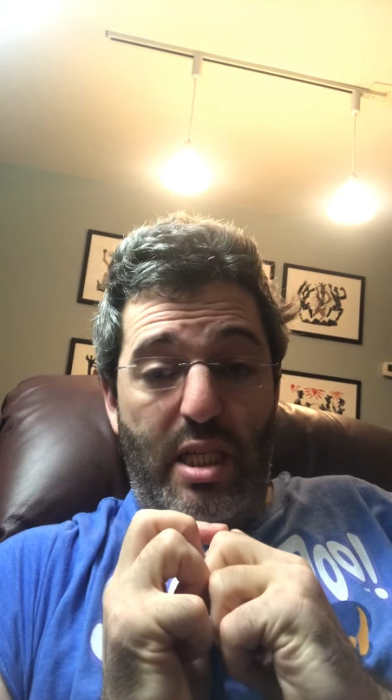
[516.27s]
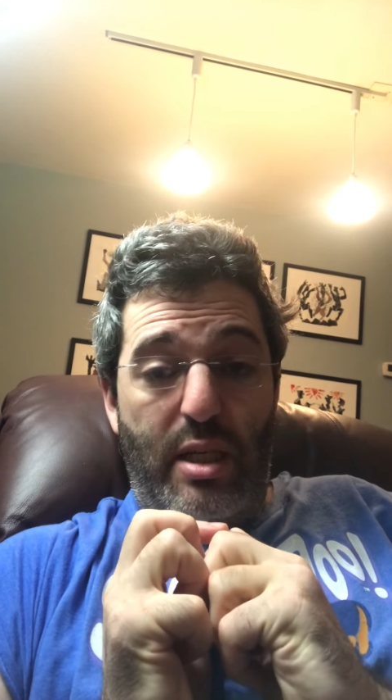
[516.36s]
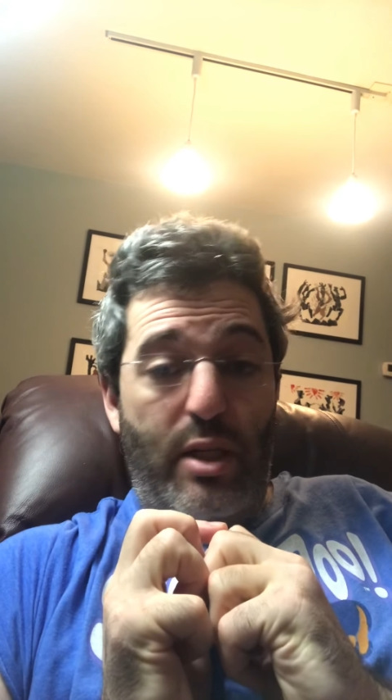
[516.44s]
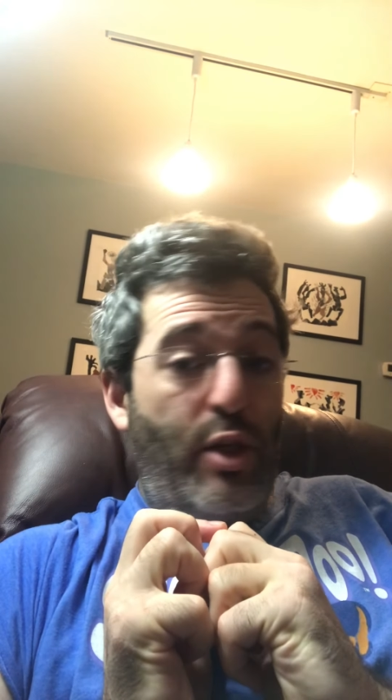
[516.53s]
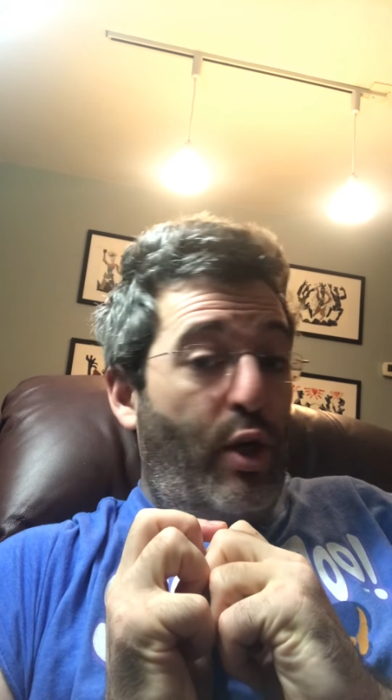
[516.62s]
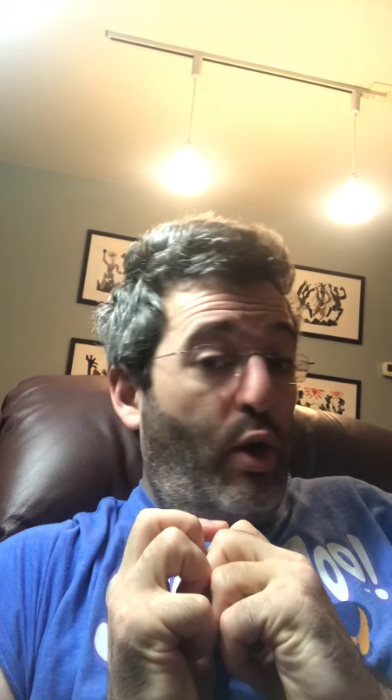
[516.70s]

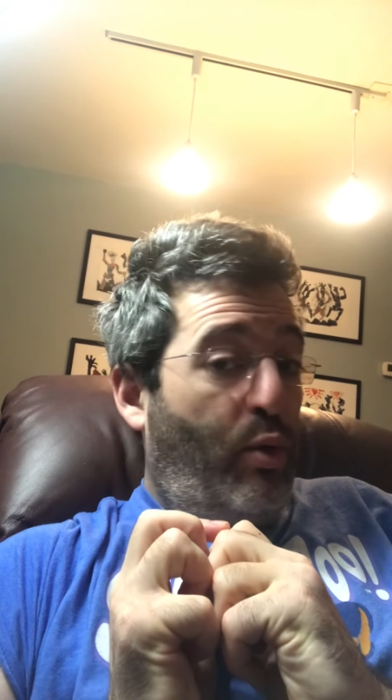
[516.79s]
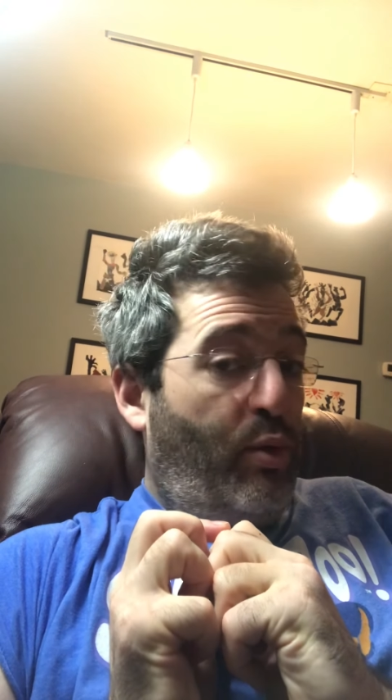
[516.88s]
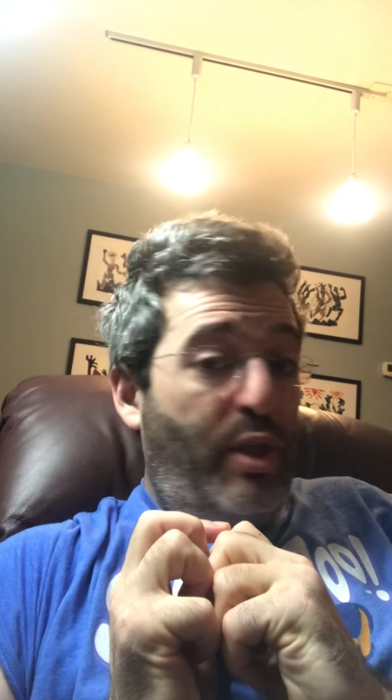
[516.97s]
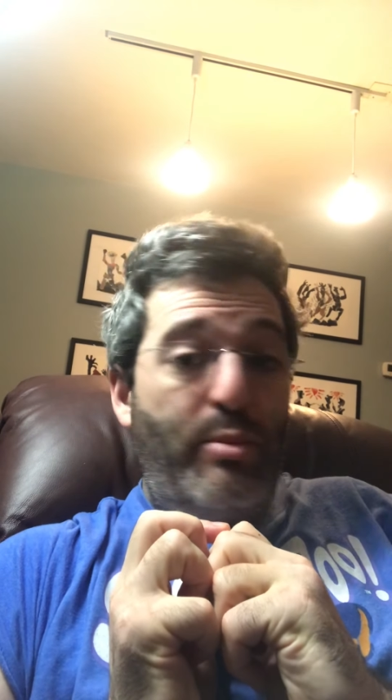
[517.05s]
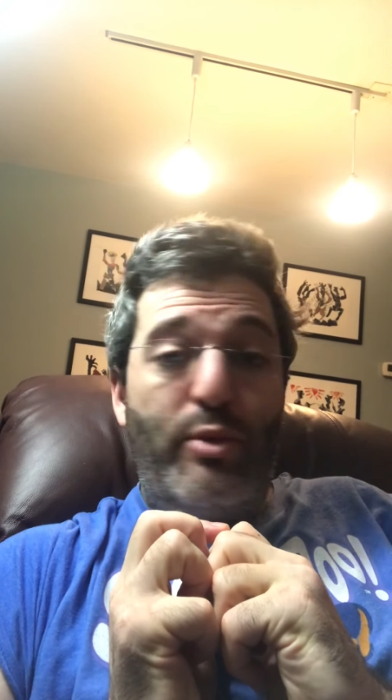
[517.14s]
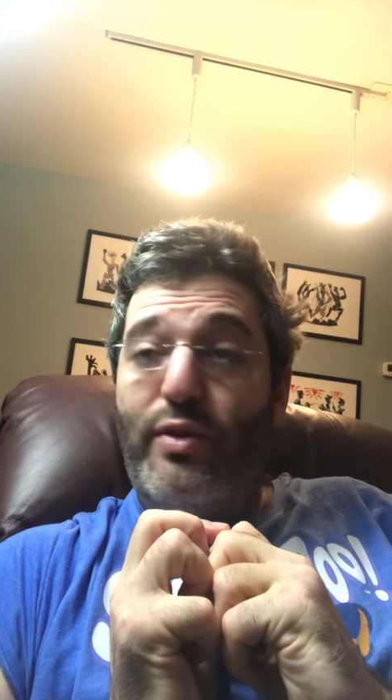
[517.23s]
You can only
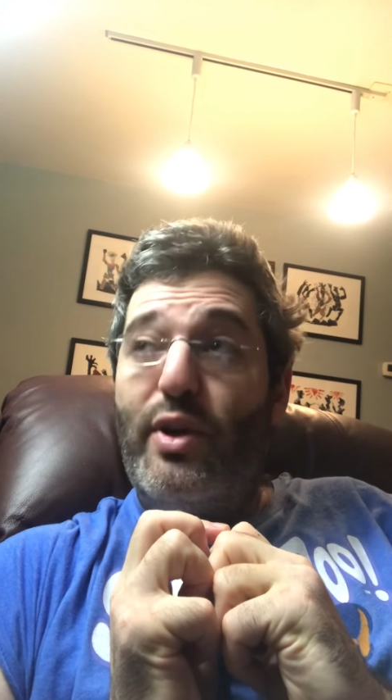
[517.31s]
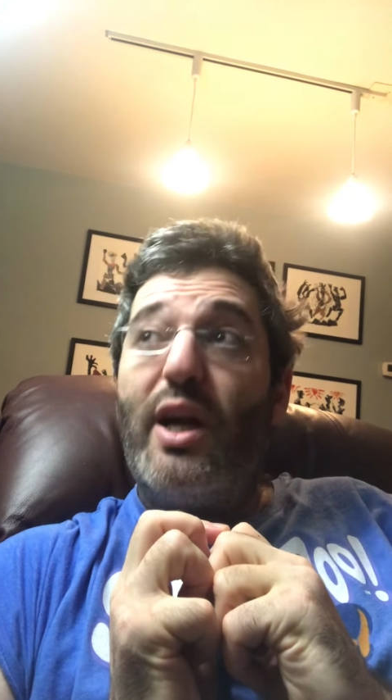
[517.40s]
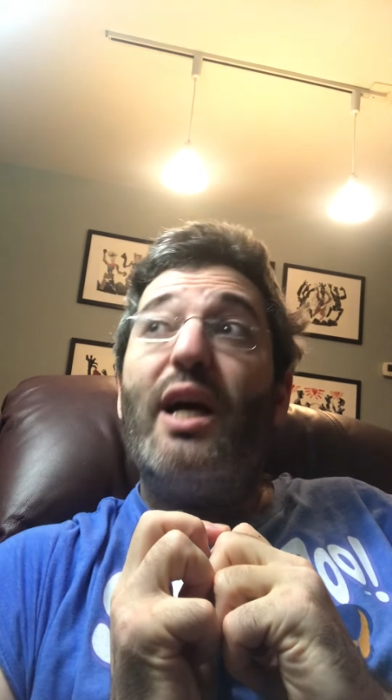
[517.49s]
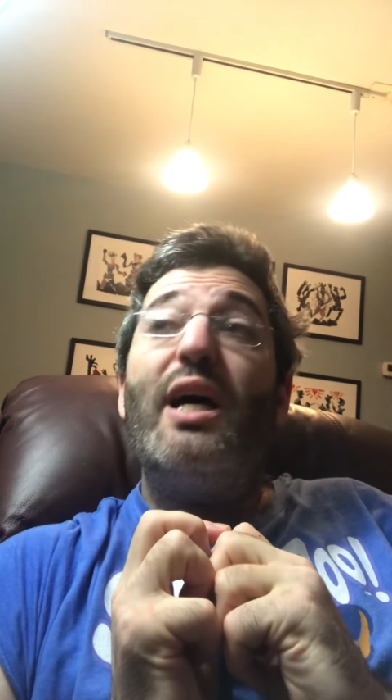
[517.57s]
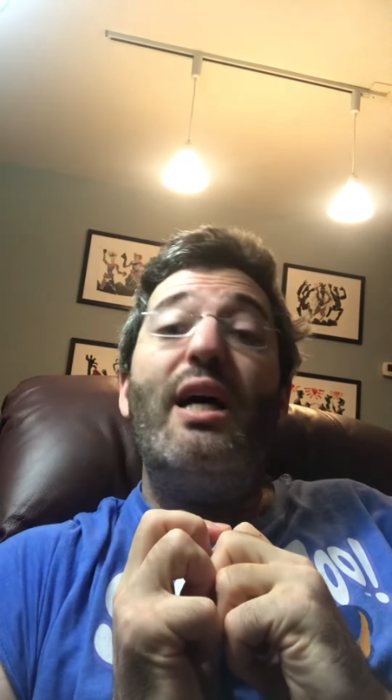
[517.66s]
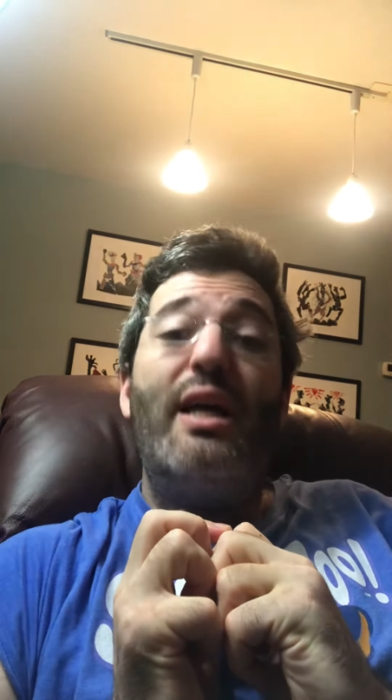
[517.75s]
move your
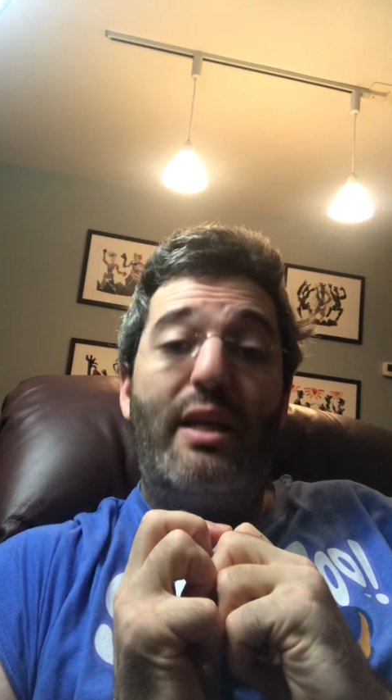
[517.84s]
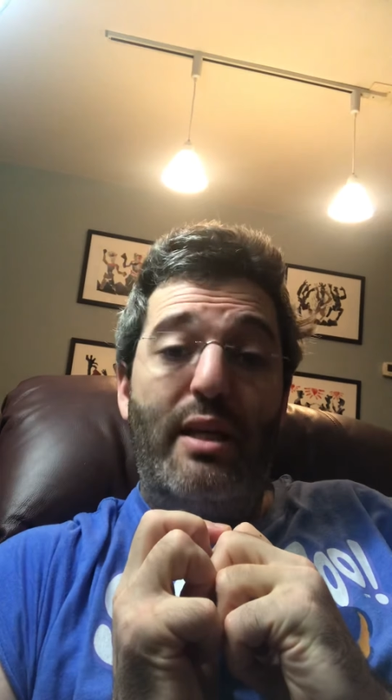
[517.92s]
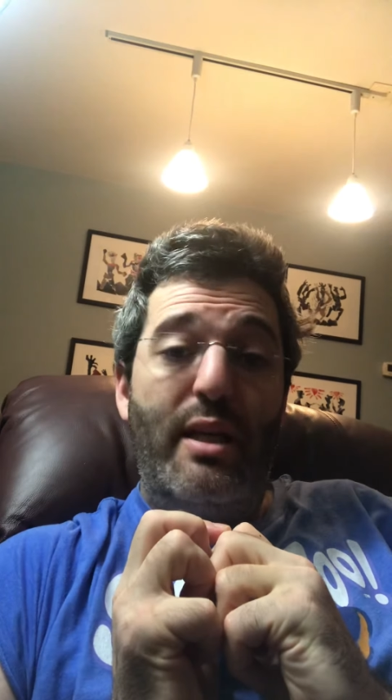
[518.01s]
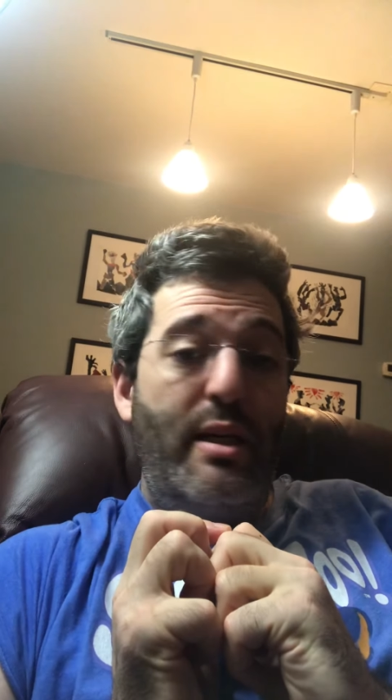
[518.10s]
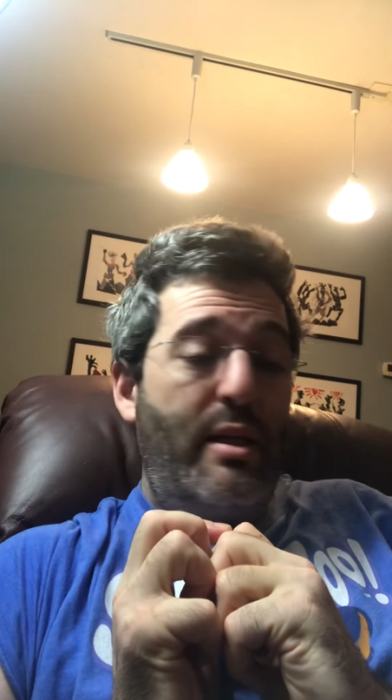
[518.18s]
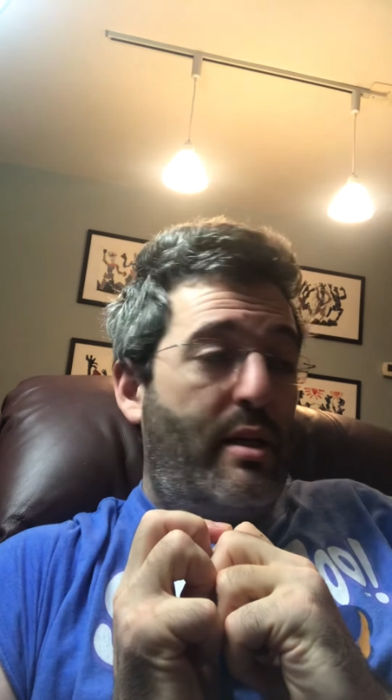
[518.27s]
head.